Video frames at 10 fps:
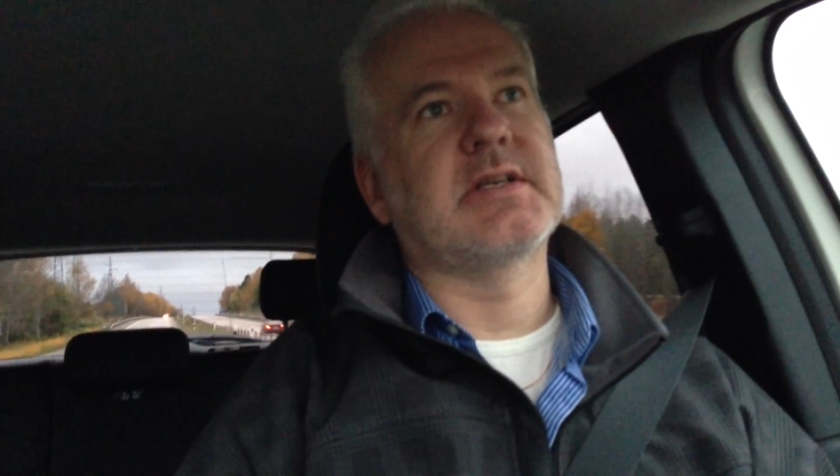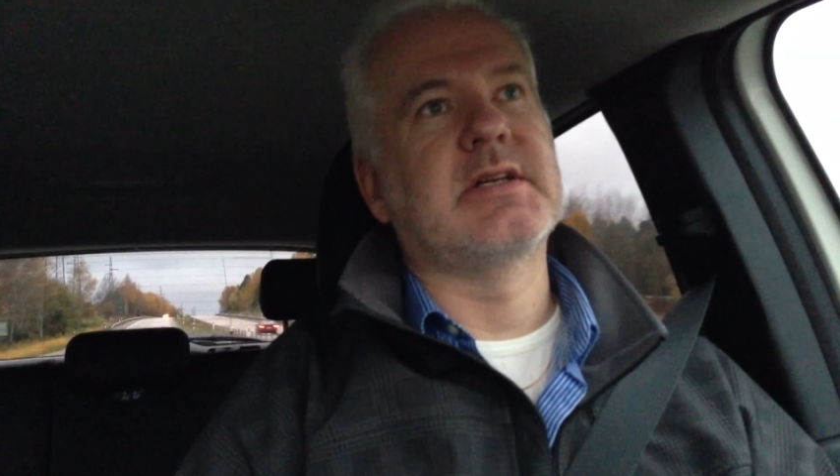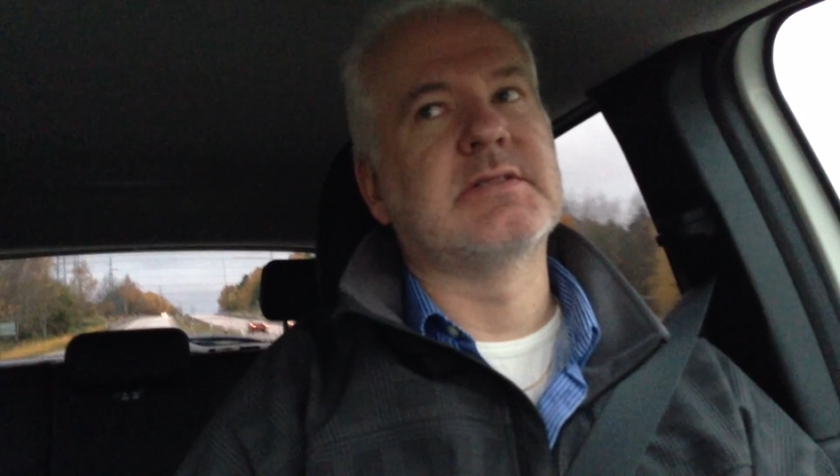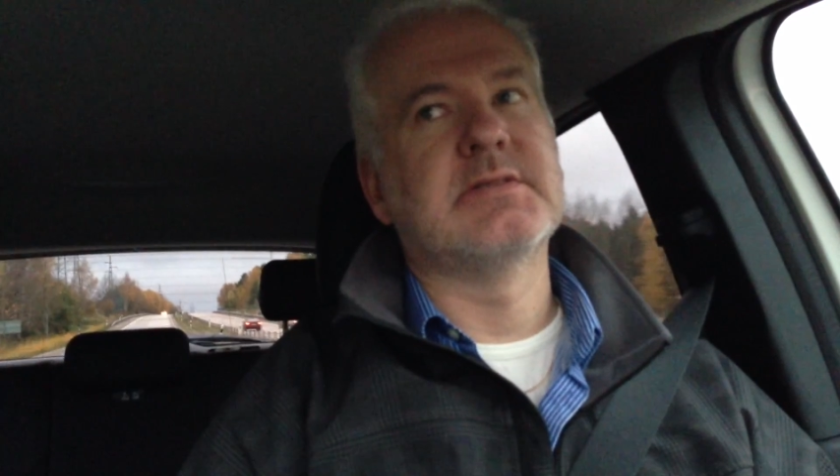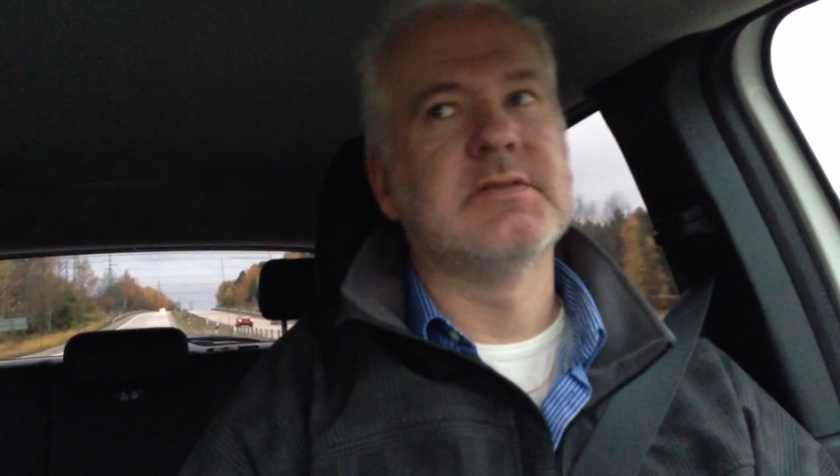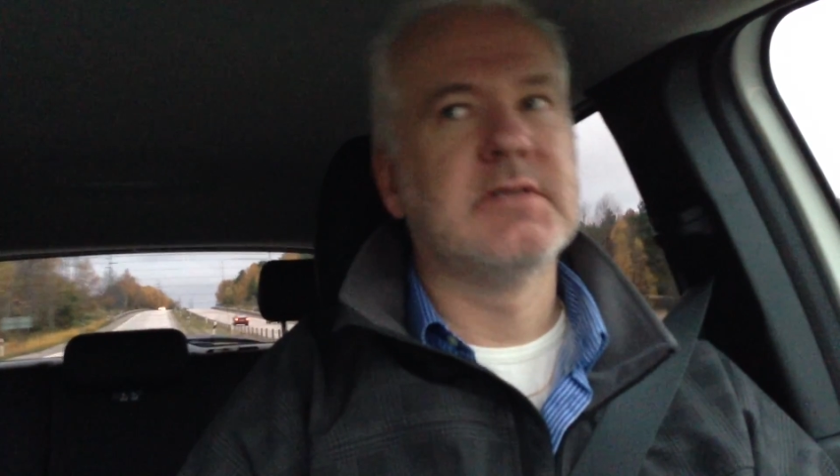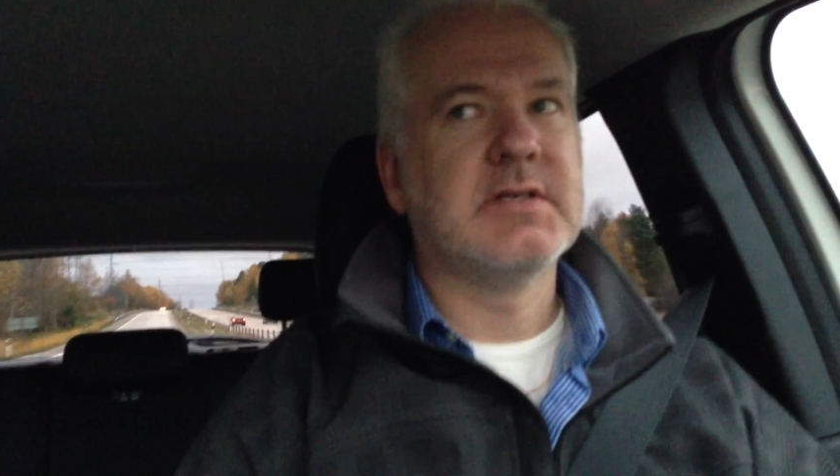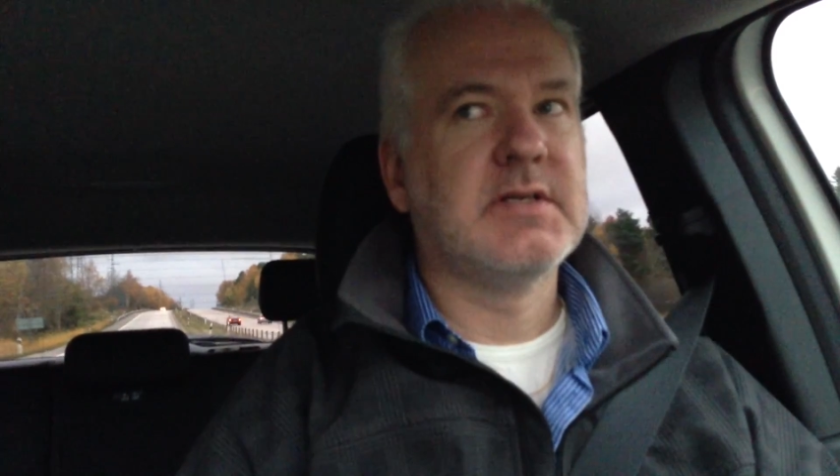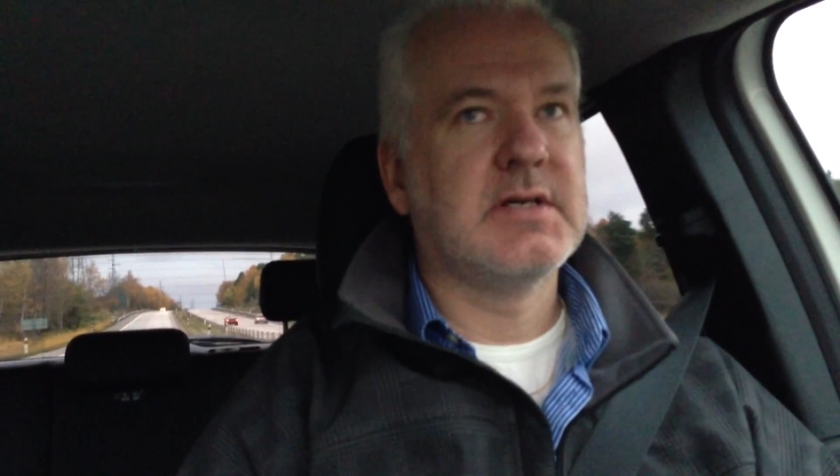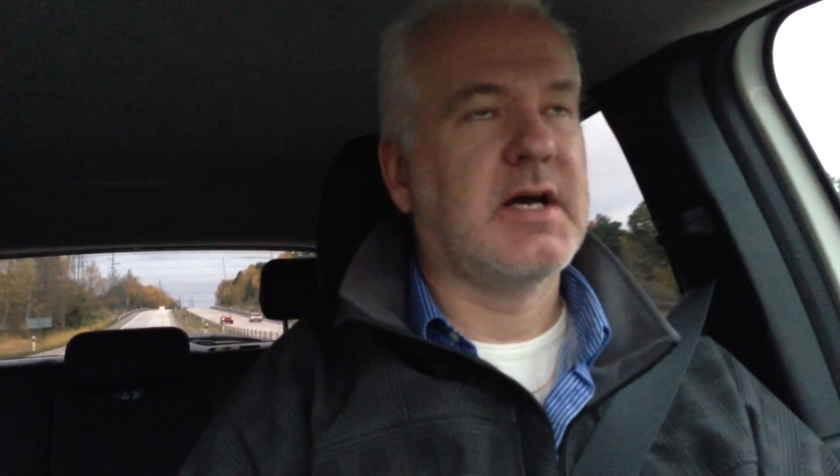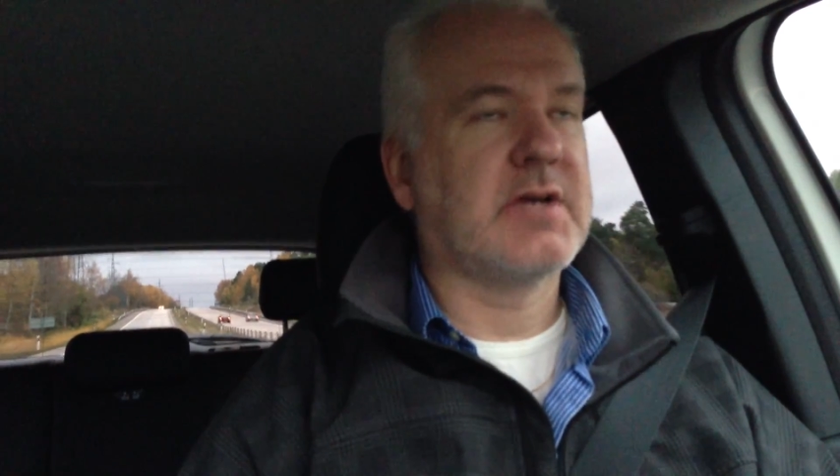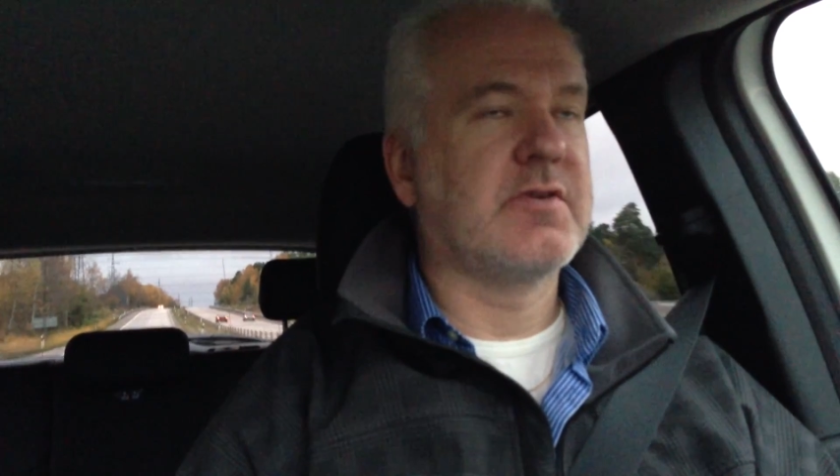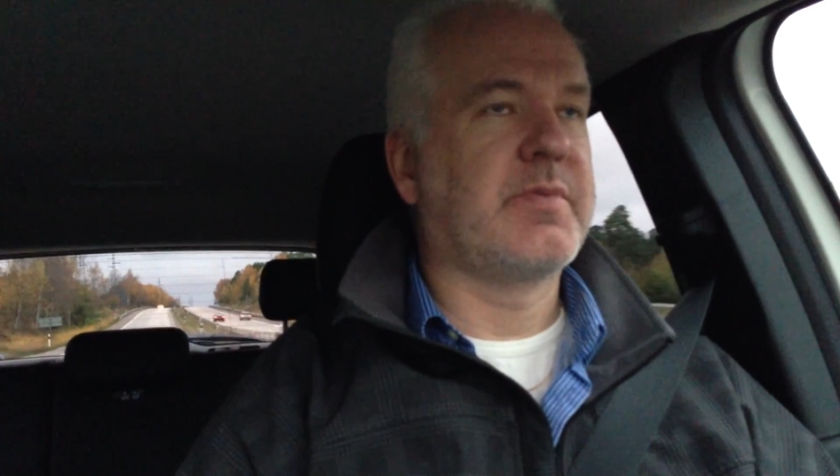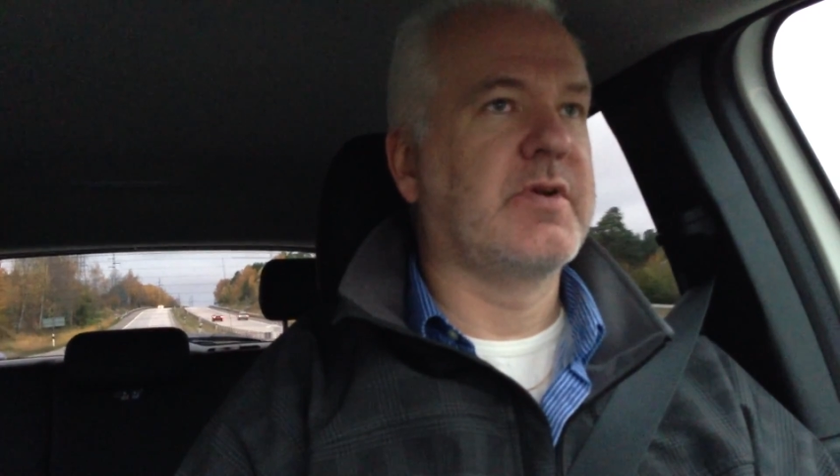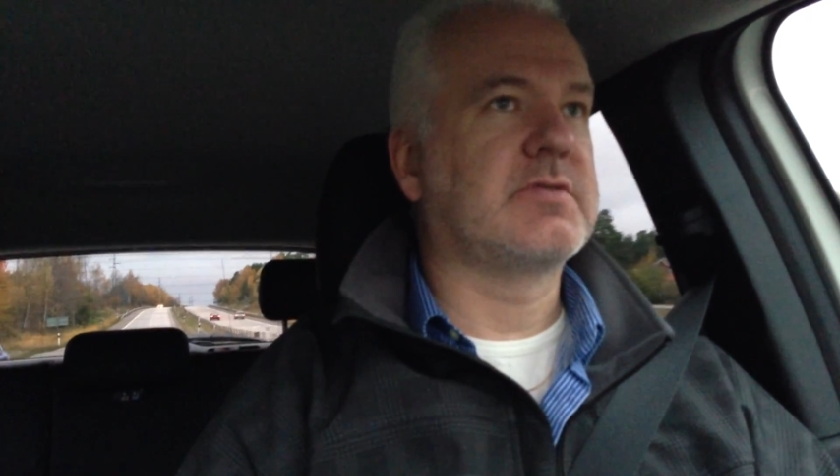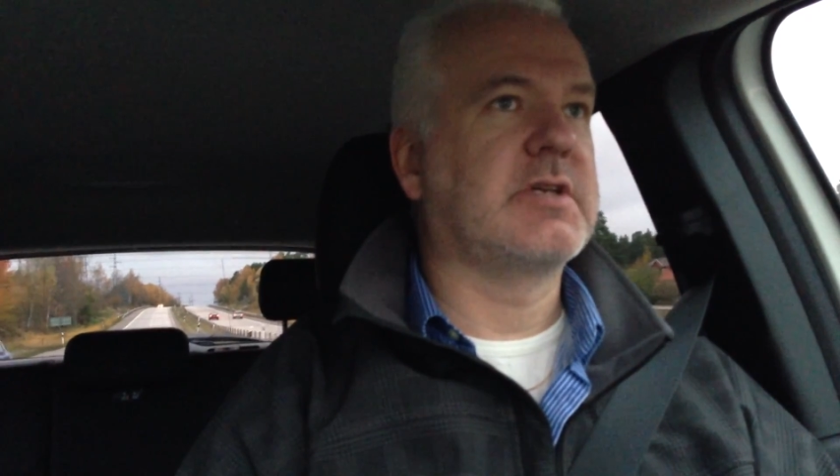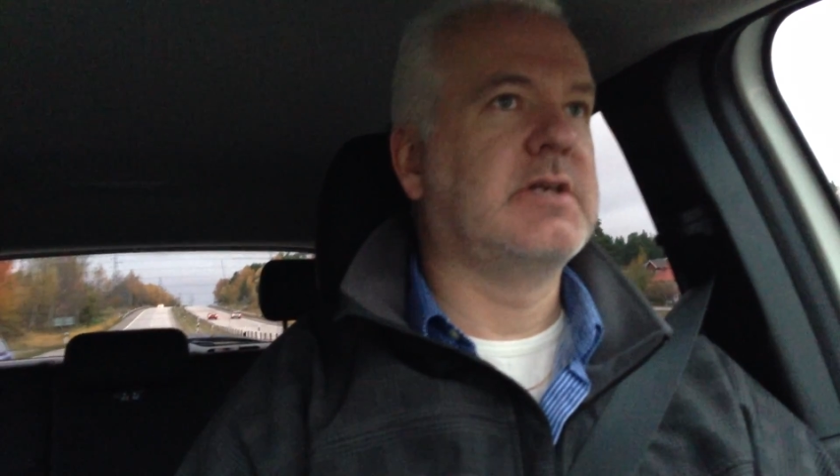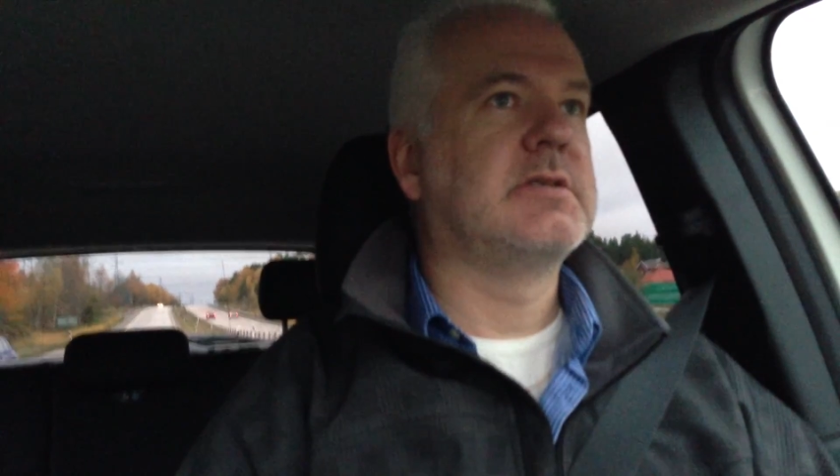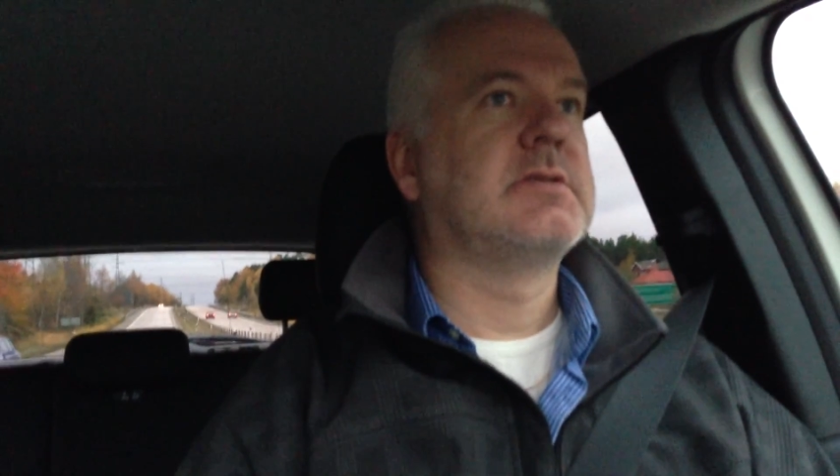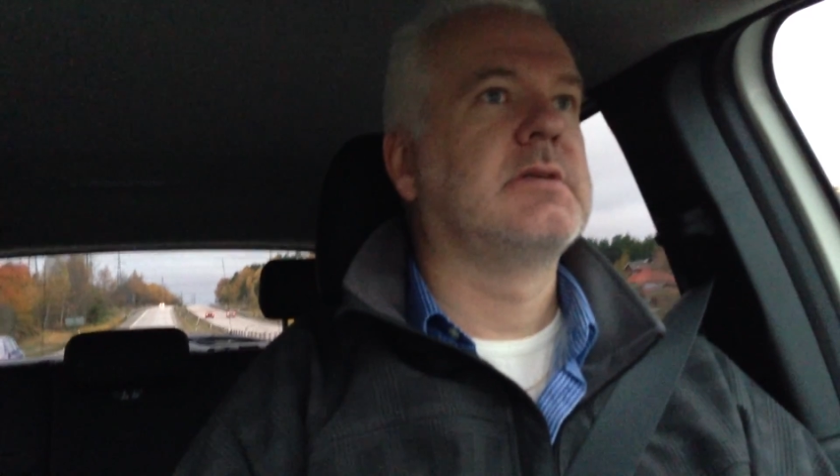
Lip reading: a computer.